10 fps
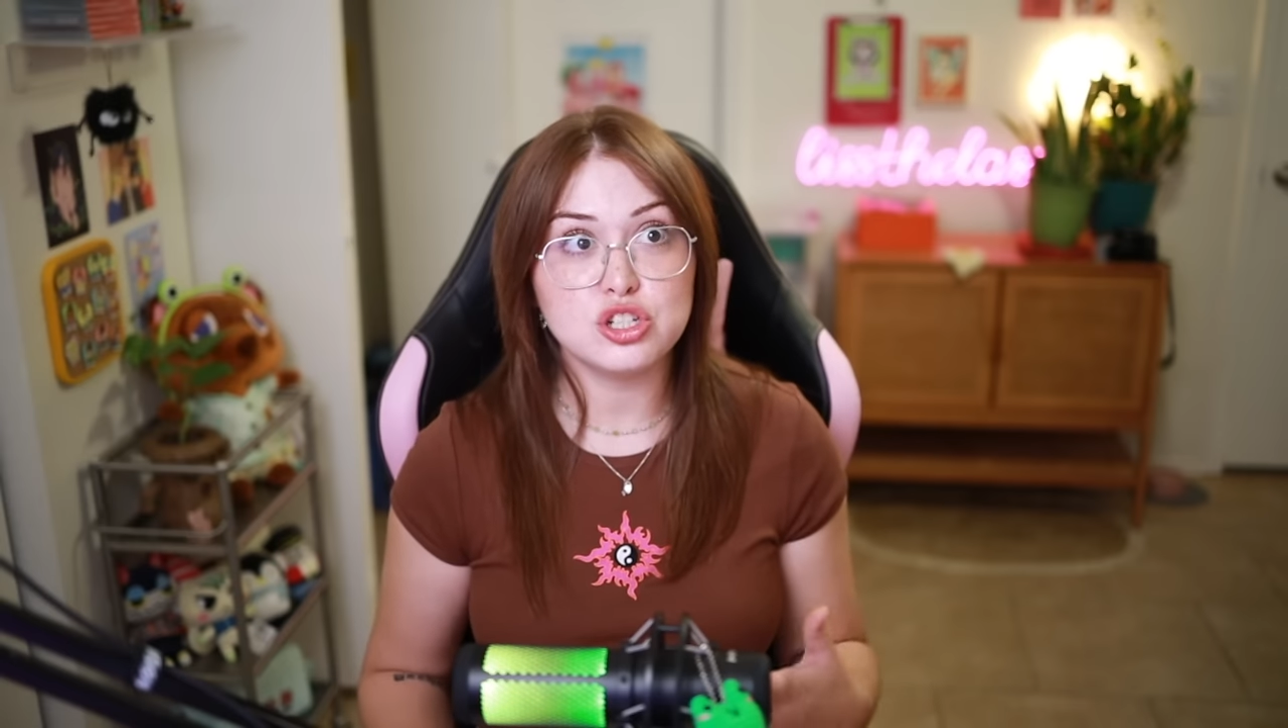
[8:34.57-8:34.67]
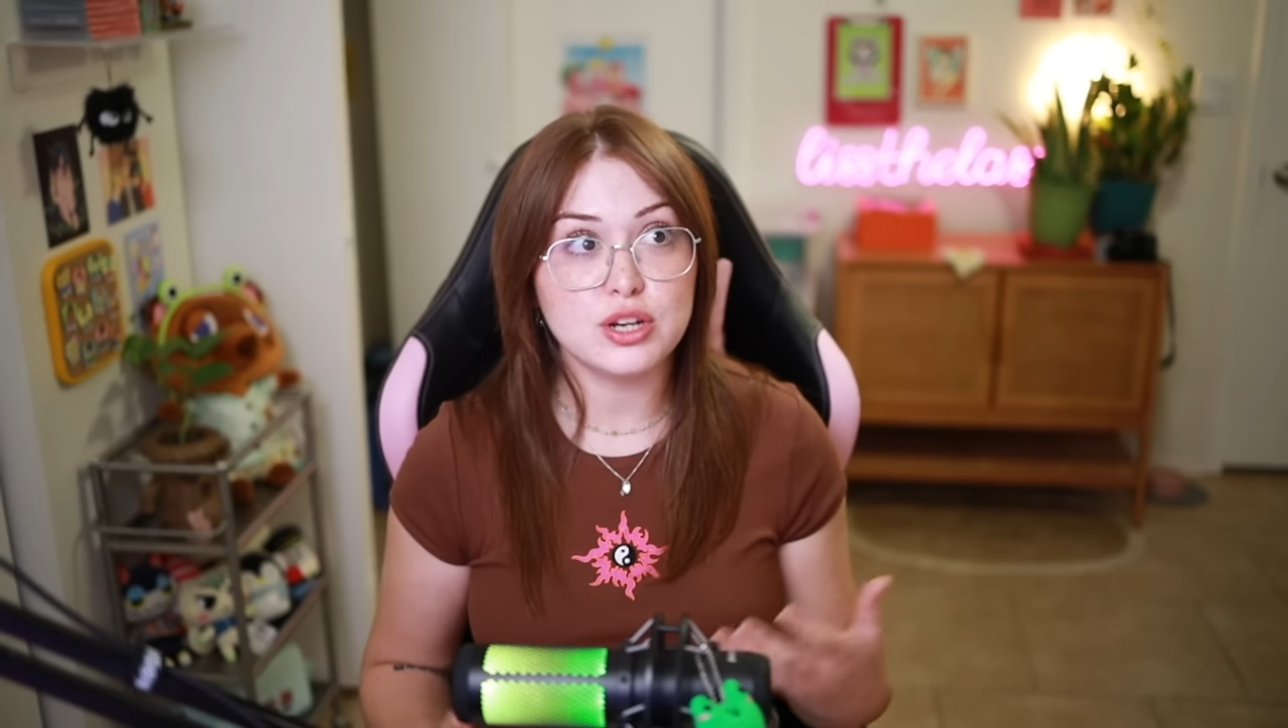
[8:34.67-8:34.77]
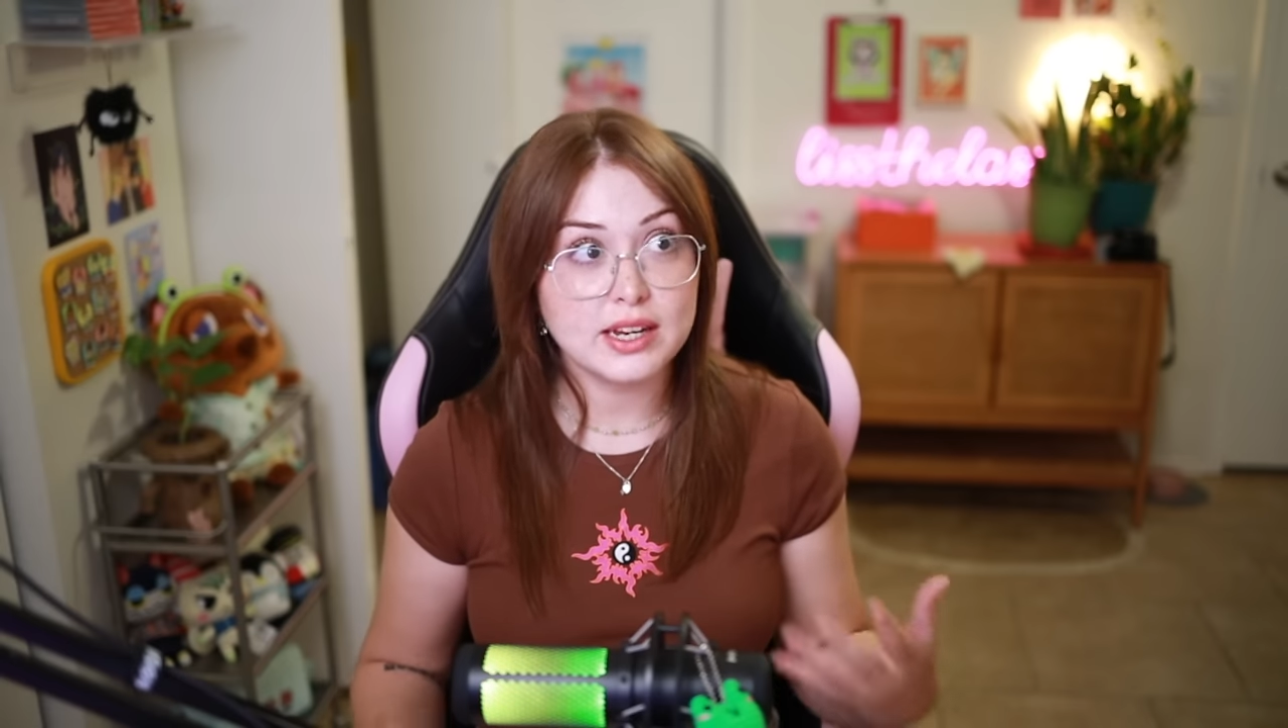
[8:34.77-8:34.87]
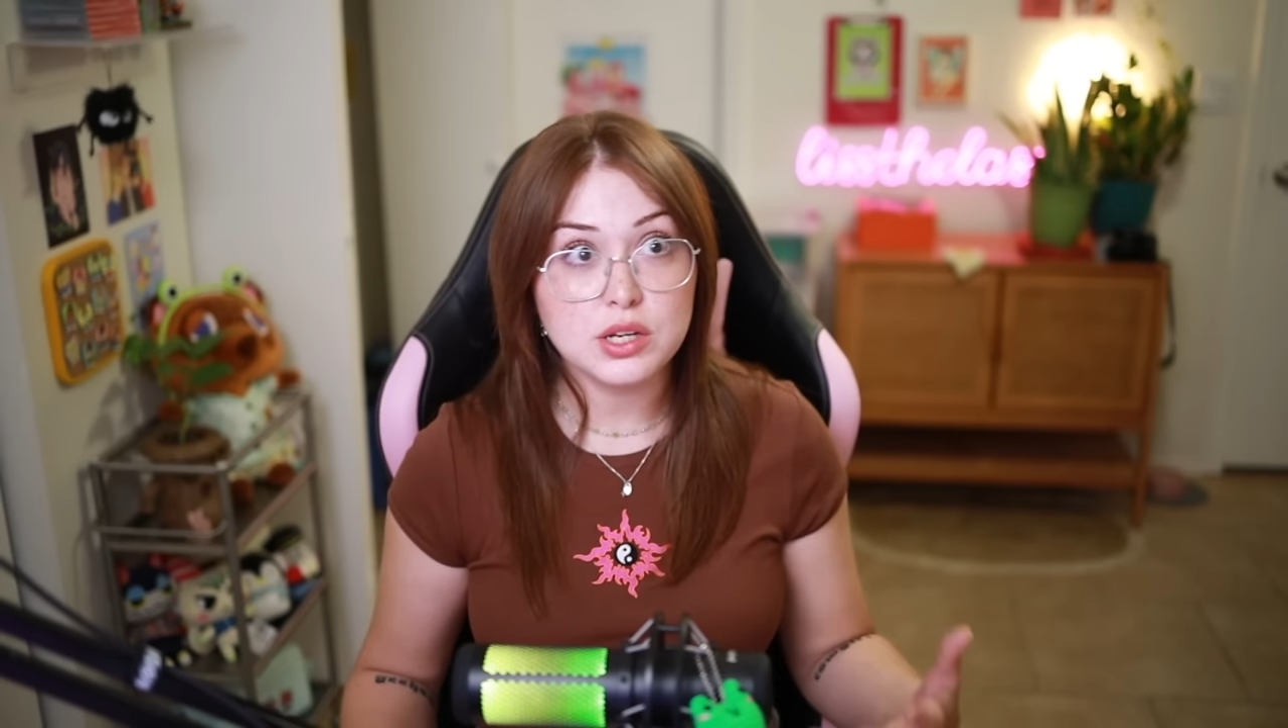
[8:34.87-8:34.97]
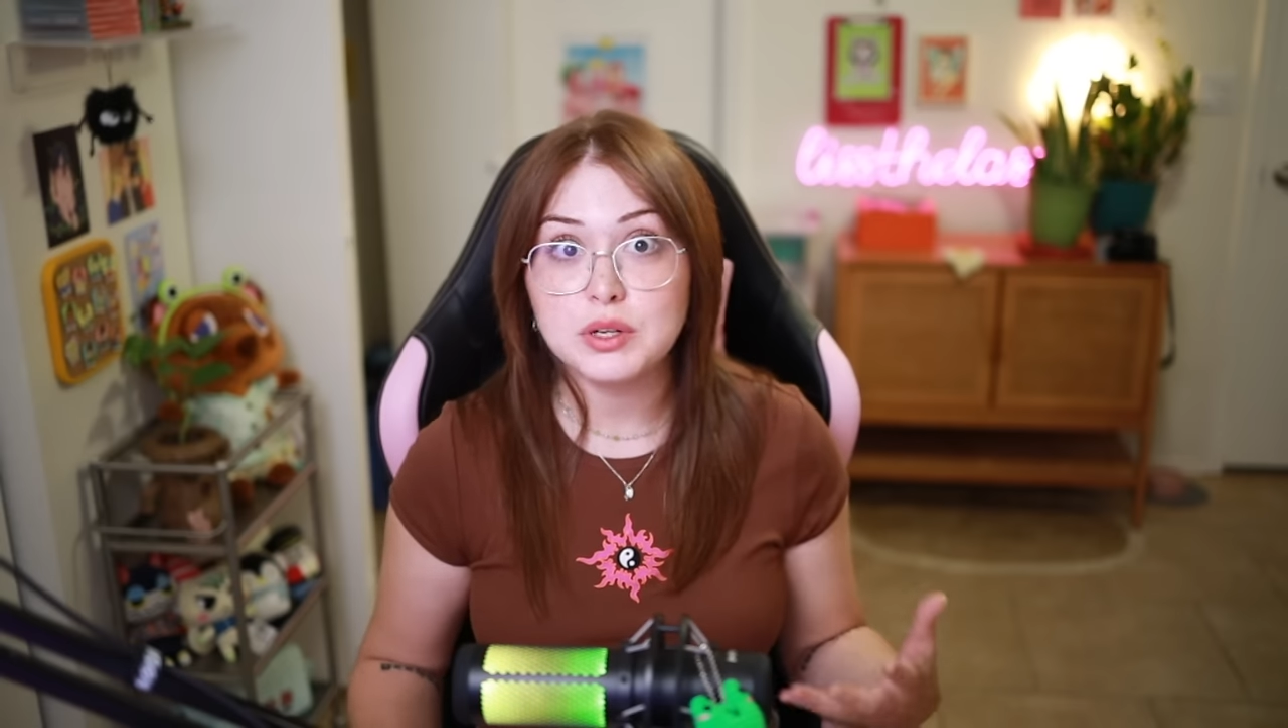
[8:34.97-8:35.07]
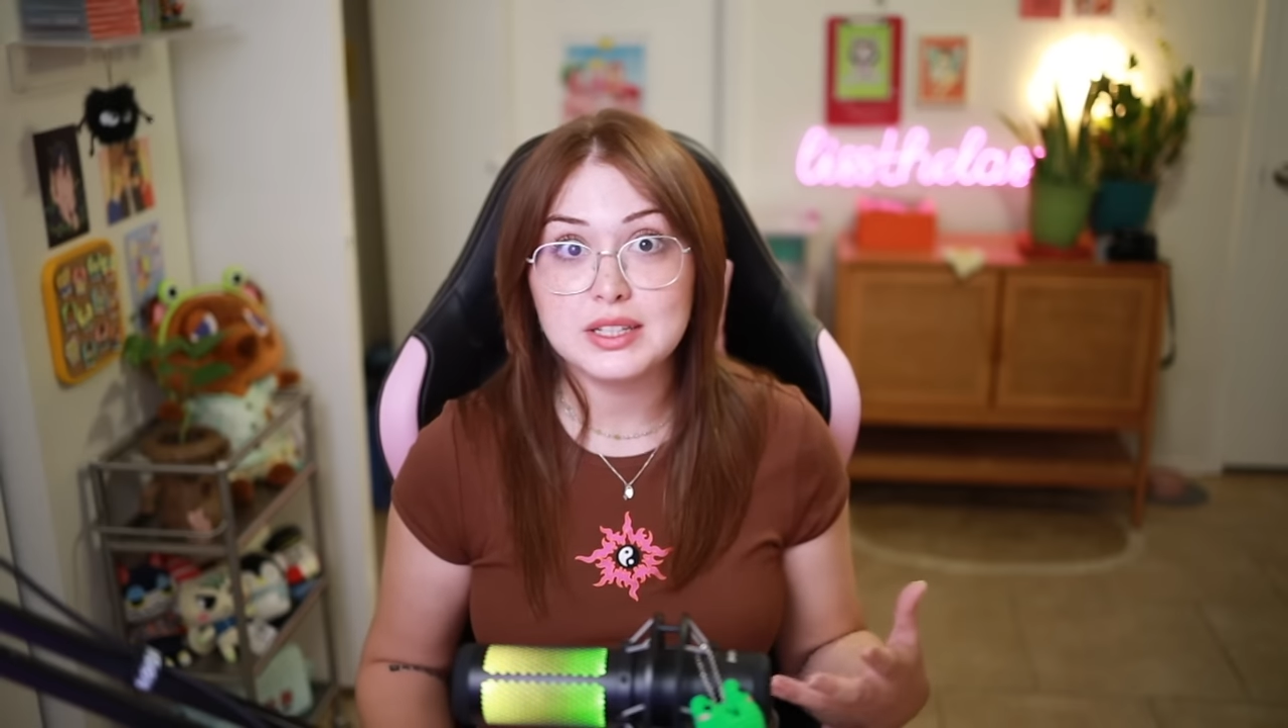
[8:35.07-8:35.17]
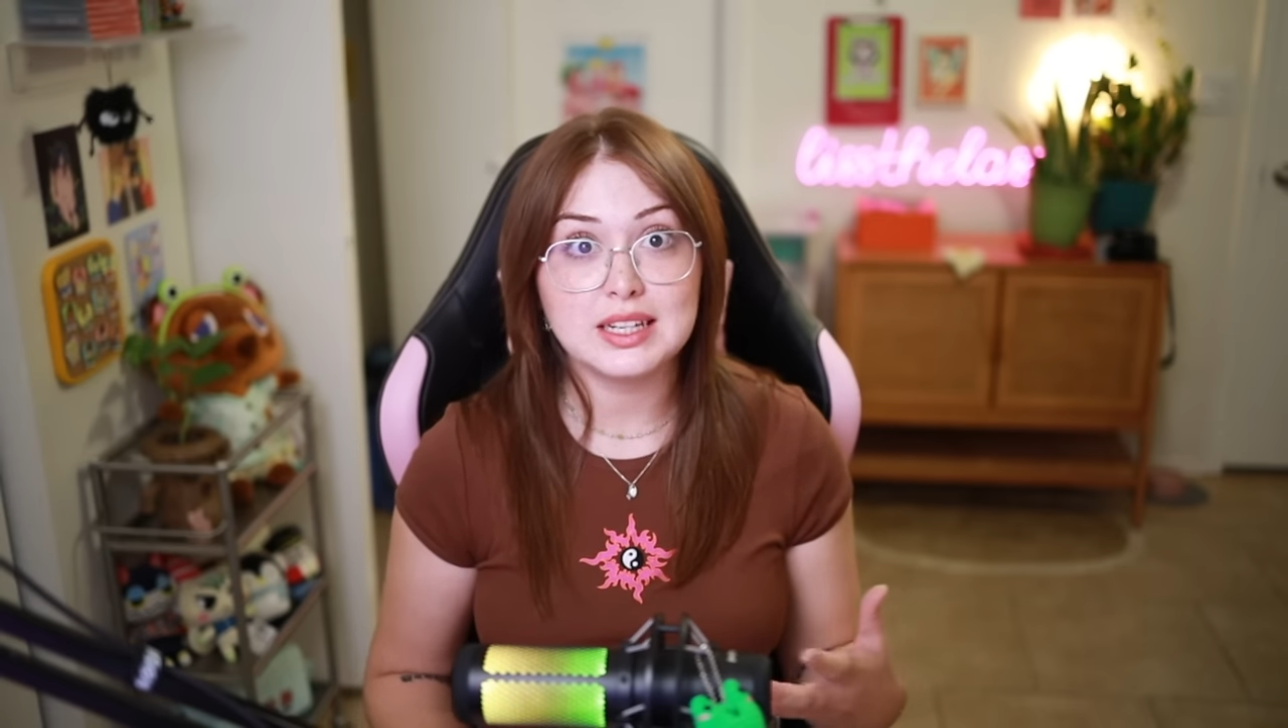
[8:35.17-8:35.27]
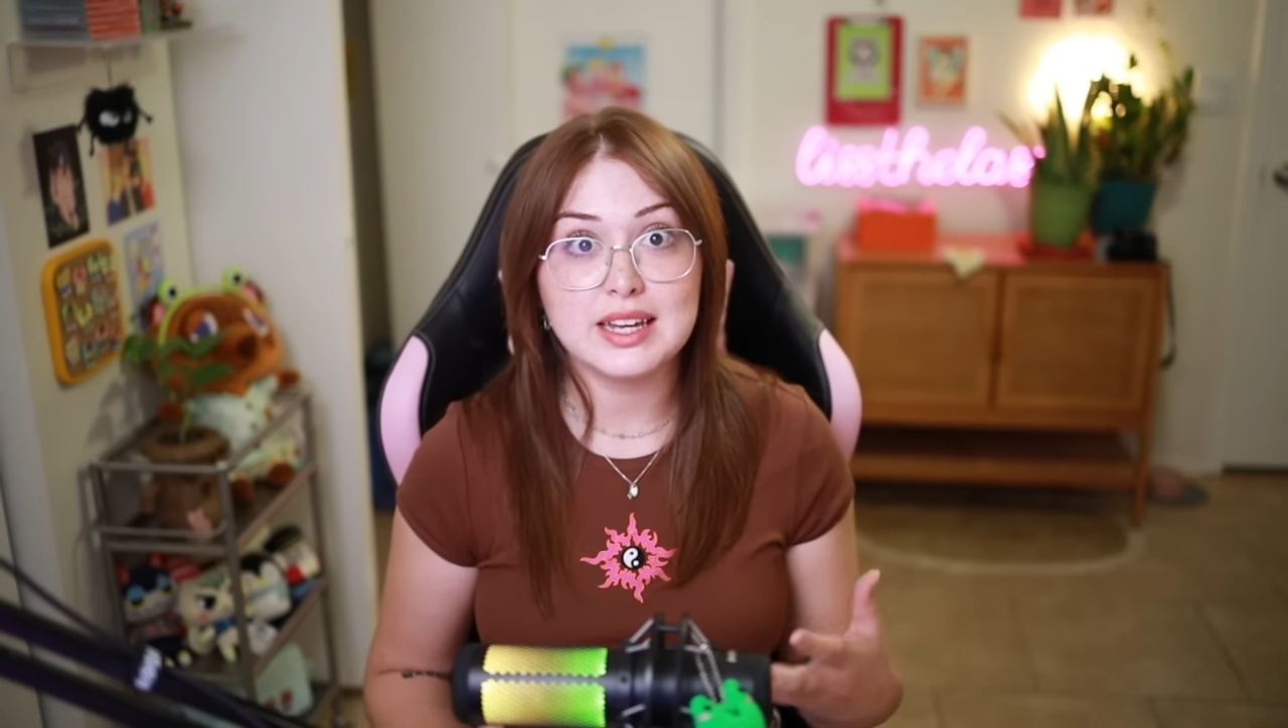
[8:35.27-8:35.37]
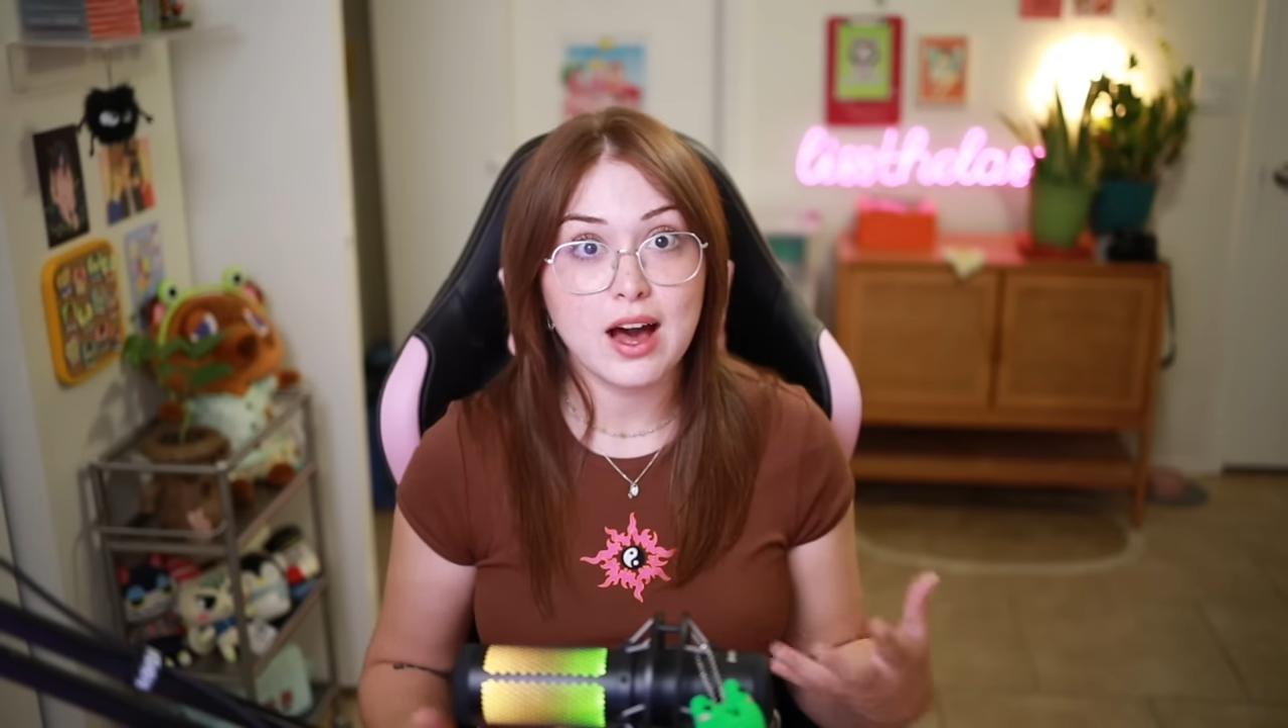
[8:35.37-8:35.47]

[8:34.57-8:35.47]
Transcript: genuinely